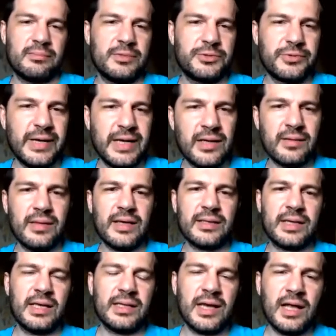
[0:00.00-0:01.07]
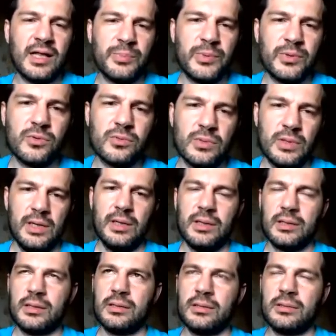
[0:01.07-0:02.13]
trick that can help you
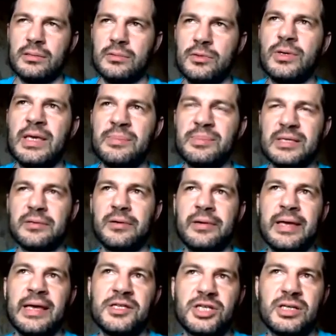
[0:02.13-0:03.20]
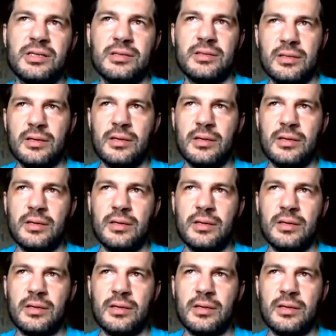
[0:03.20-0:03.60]
to keep segregation,